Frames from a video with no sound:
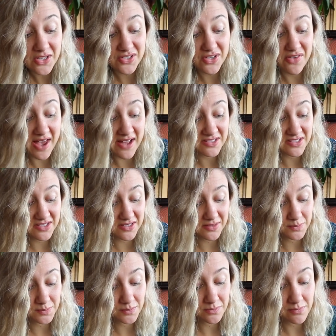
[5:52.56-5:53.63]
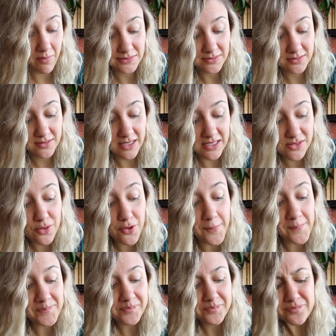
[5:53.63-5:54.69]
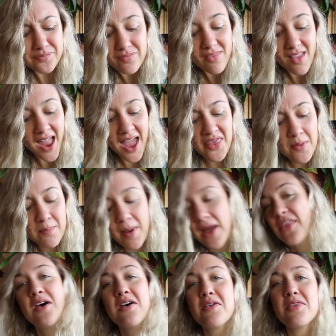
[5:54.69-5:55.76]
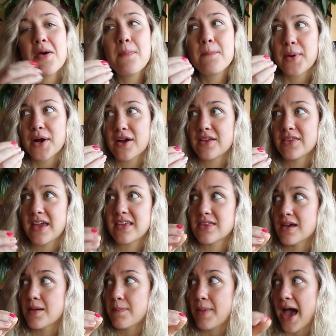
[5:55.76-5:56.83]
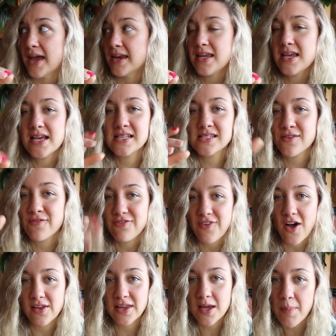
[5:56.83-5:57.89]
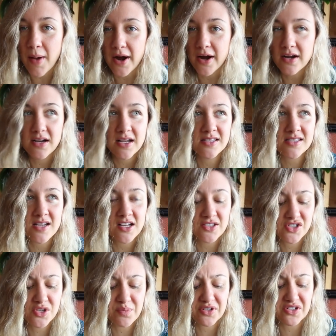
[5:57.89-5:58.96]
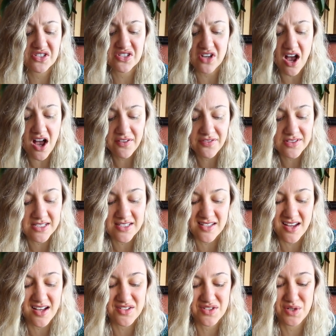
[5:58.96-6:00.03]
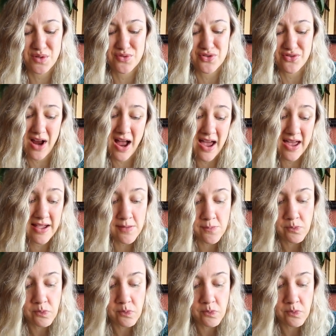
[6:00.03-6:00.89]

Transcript: So that's that's cool. And the the the burger, like the patty, isn't falling apart. It's not super soft. It's not too dry.